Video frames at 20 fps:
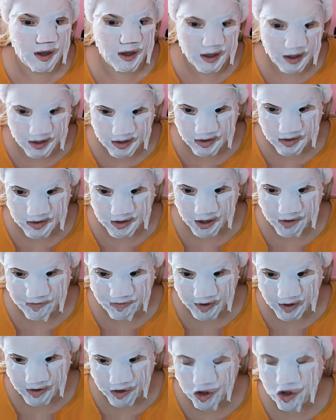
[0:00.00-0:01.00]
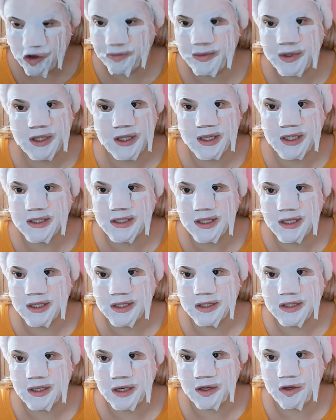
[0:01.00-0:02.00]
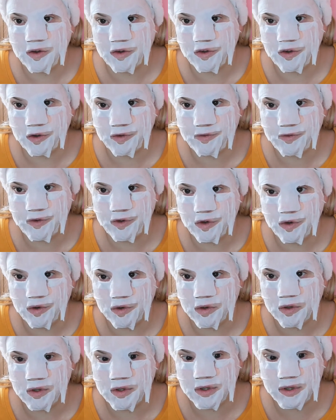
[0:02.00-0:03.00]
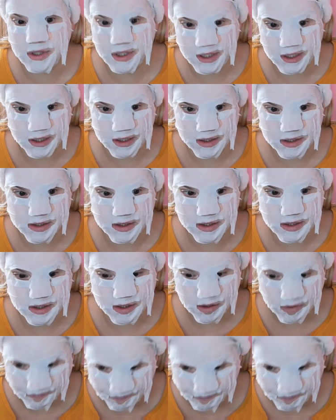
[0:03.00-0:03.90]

And I've accumulated a good few things.